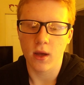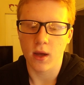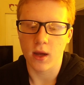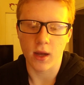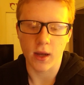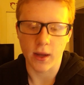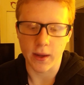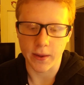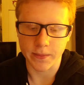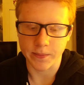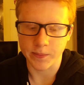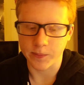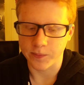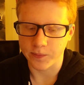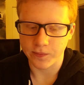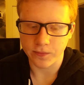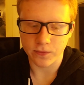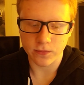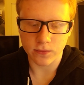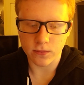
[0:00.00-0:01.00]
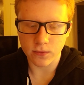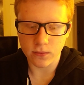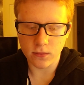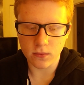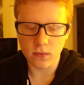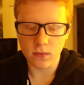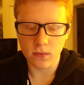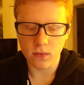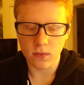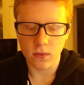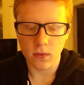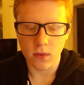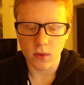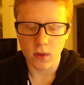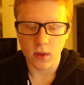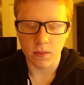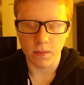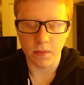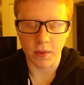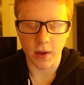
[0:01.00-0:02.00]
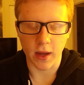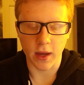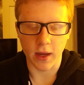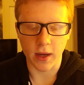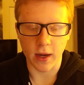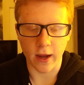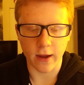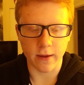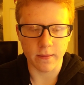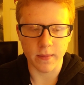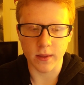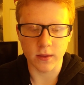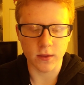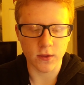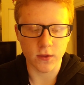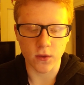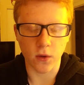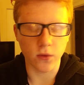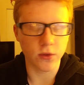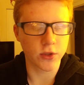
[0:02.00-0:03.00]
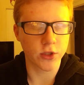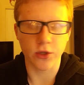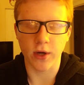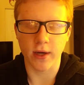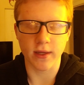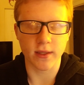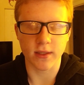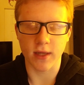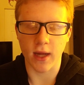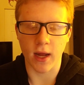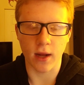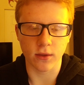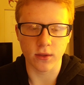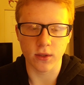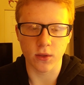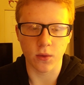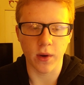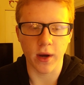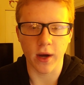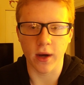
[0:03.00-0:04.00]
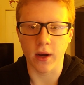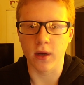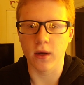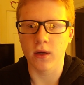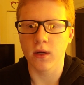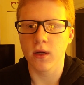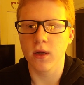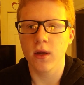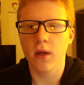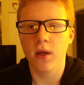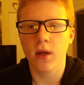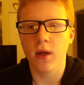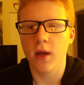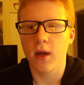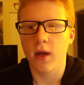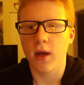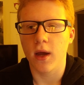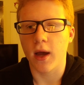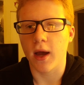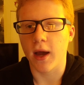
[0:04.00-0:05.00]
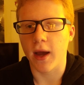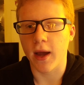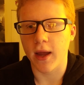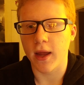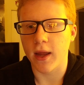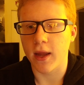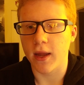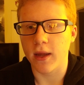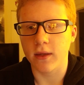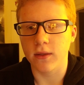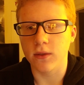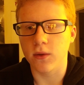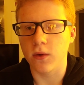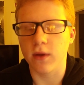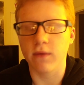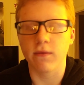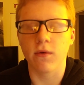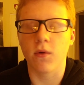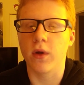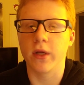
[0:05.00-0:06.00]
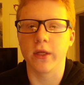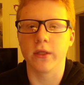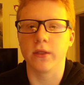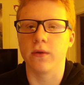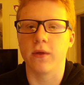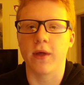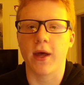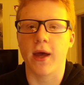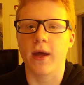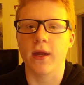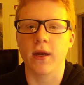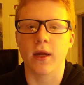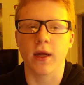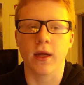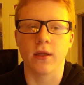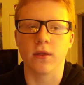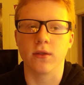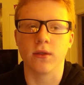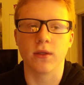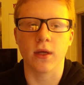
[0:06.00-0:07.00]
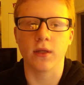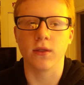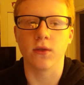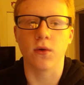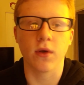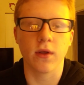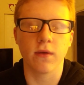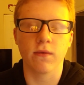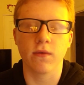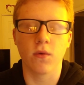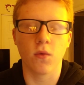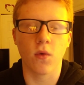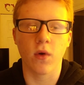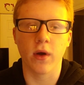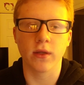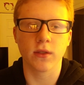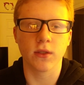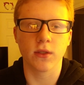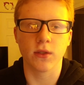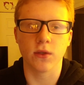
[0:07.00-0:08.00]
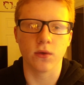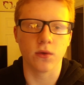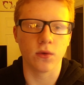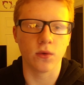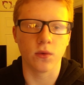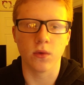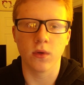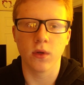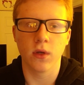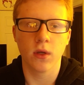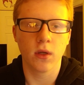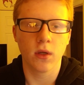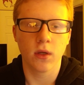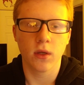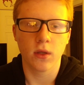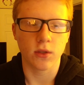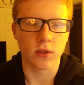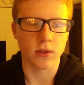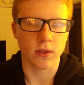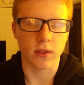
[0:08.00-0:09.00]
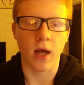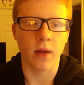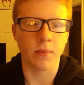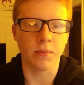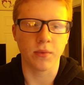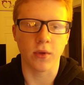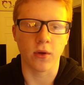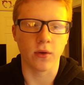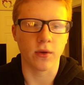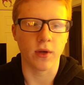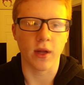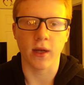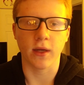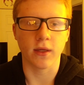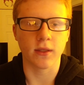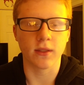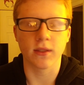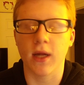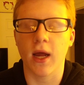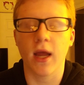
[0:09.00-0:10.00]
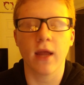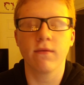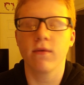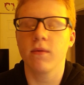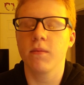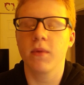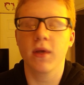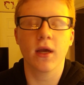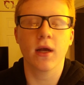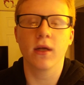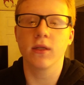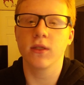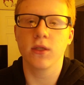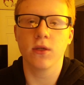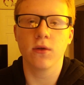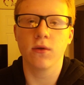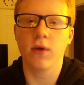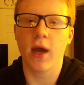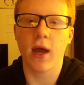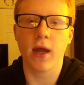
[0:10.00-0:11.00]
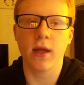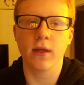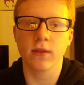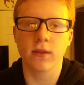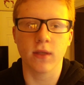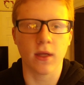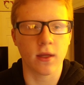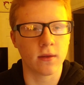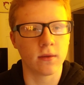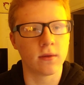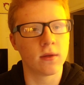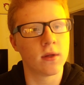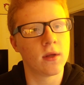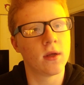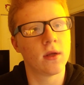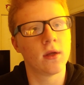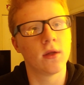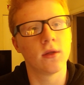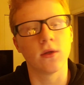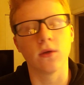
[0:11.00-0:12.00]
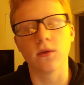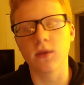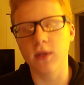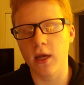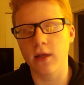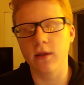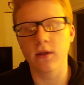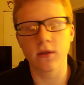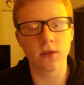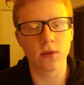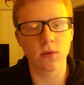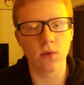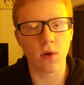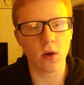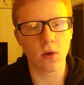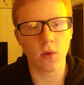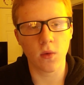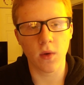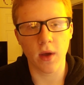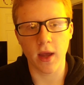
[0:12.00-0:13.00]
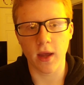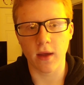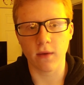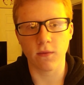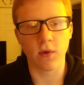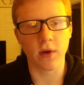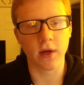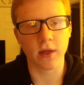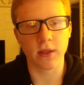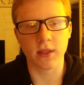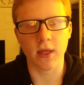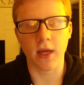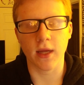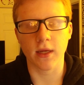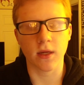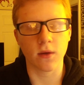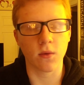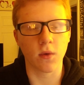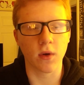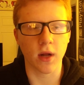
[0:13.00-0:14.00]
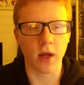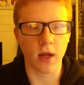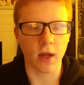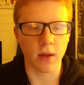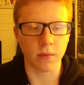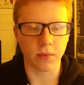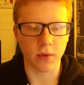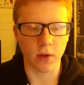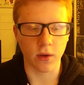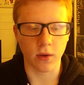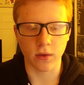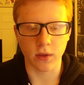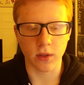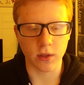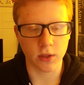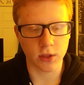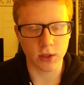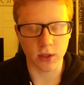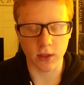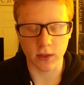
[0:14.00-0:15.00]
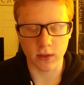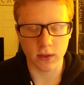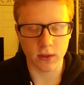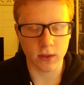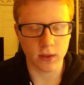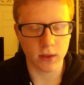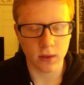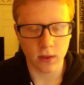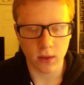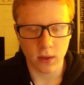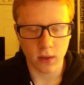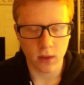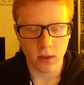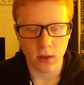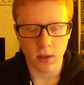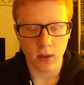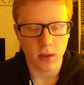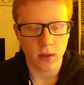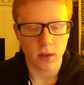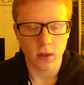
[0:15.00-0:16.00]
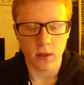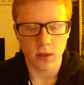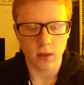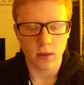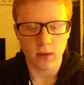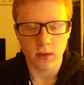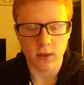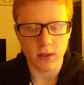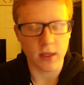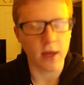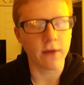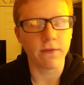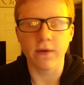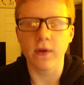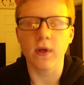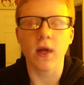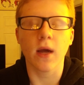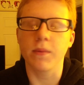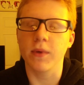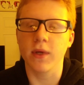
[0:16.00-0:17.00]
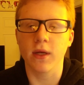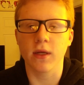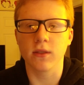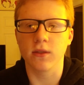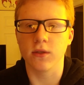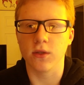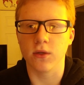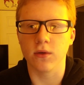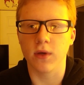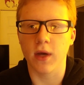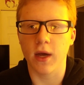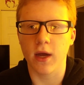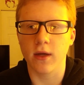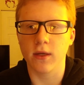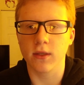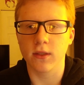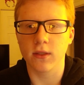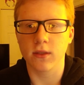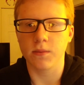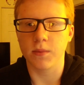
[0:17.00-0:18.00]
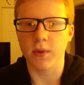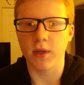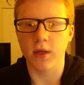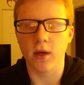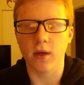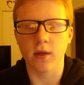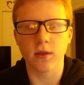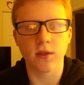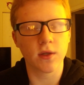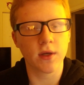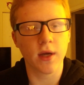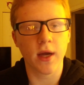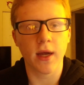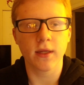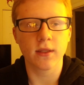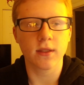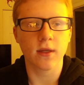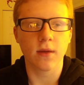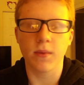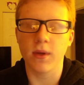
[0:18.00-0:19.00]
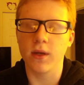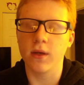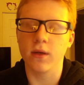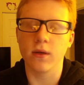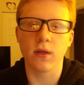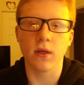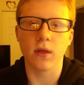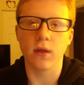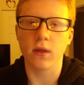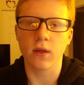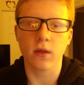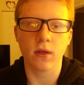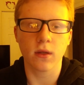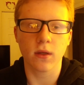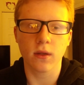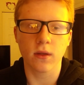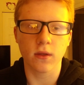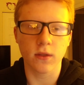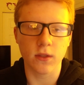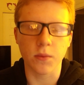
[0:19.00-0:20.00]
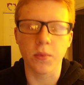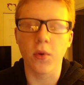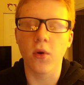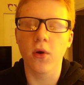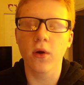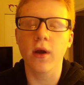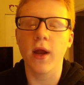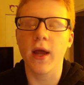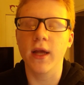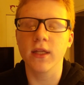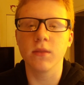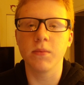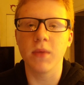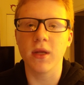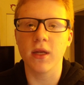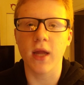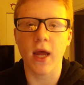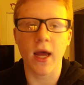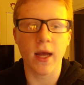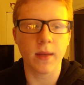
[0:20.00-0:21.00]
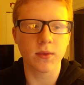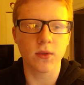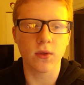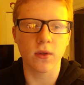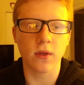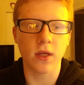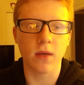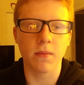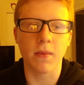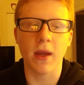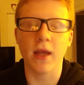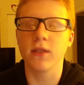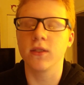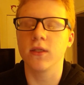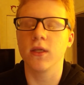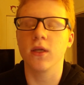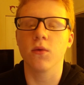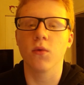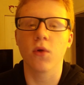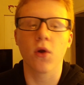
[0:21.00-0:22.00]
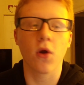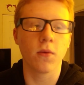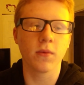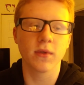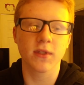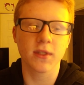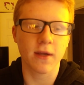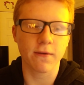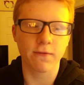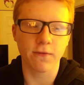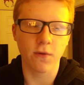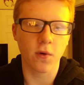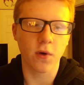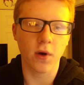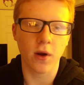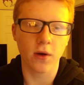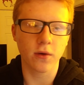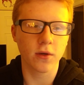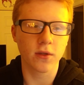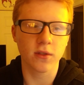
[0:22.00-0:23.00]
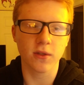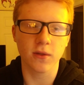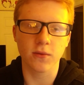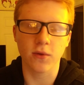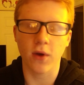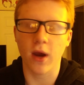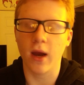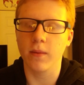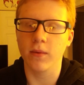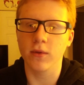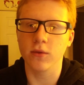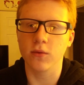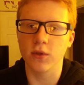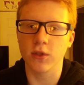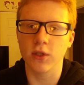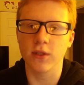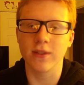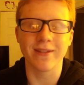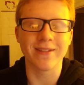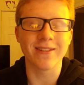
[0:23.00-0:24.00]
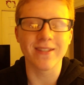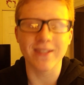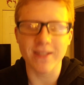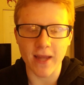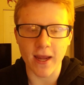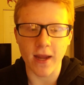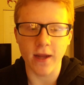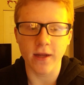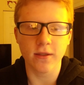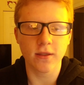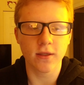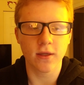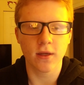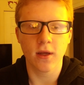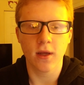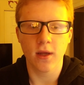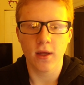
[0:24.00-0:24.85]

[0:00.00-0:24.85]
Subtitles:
But I've been so stressed out to where I don't even want to do that. I don't even want to just upload. And not even because of you guys. And don't take this the wrong way when I say I didn't want to upload. It's definitely not because of you guys, because you guys have been, the support has been absolutely amazing. We're almost at 400 subscribers, which is insane.